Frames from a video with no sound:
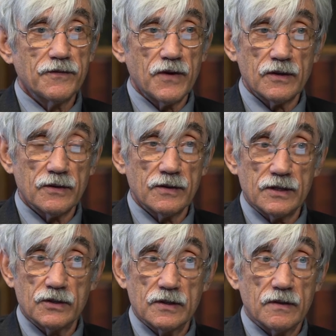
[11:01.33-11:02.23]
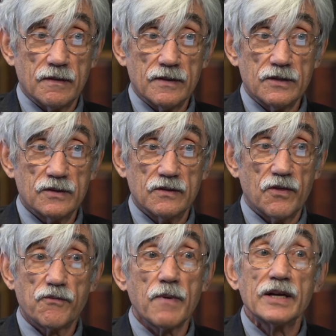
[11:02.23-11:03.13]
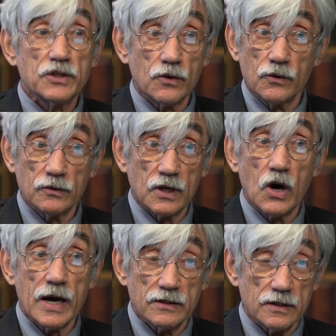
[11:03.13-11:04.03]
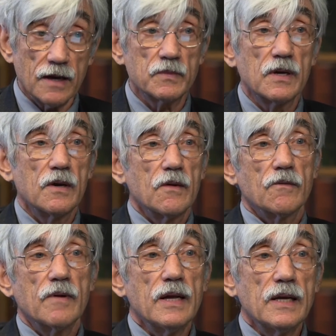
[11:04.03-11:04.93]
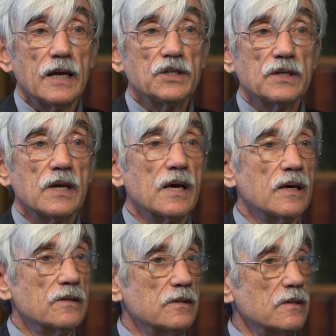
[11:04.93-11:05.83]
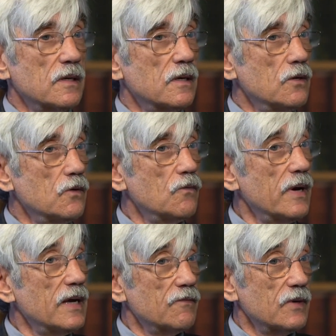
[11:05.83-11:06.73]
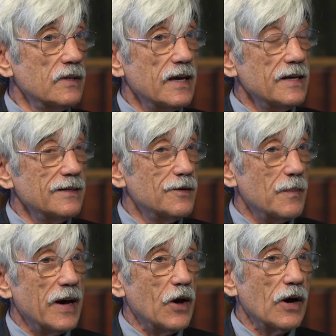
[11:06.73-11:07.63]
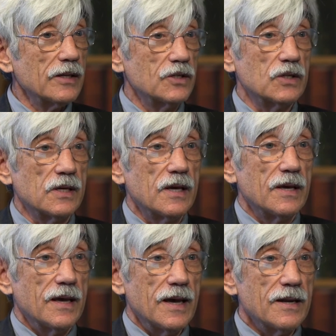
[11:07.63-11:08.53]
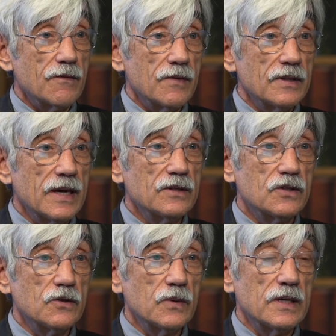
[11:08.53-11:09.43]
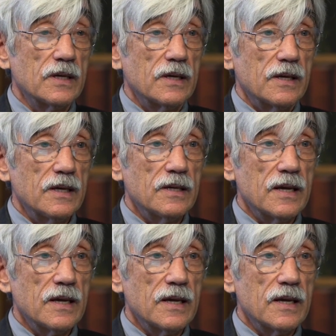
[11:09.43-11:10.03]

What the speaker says: follow this threshold concept. Radiation has a new way of relating to biology, and it relates to it in